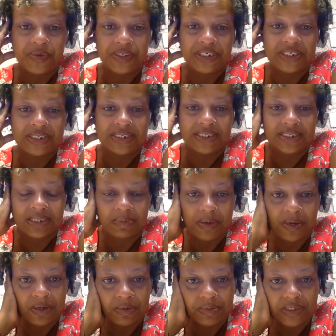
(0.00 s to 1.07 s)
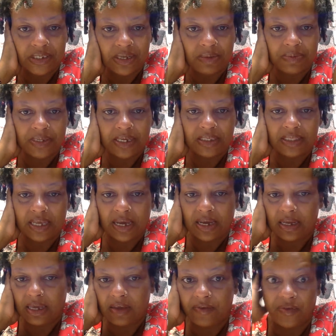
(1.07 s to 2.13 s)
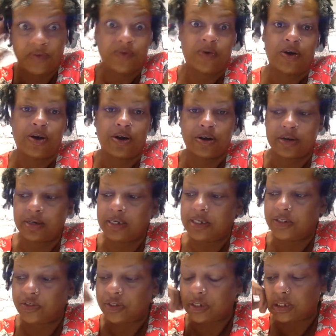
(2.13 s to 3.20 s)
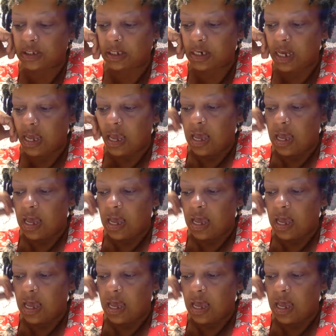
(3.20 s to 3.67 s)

We just need some help to update that if you are interested.